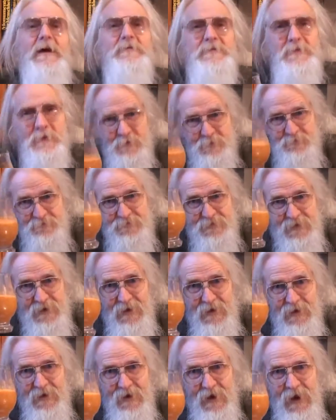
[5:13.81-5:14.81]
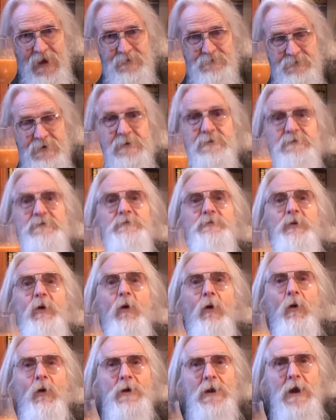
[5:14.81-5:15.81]
So I drink to
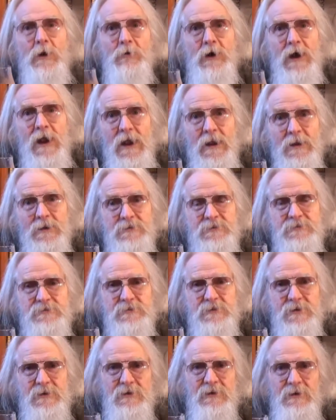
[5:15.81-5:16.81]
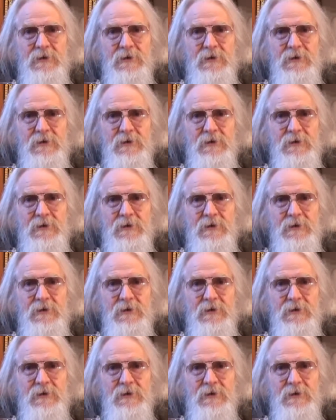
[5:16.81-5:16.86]
all our health,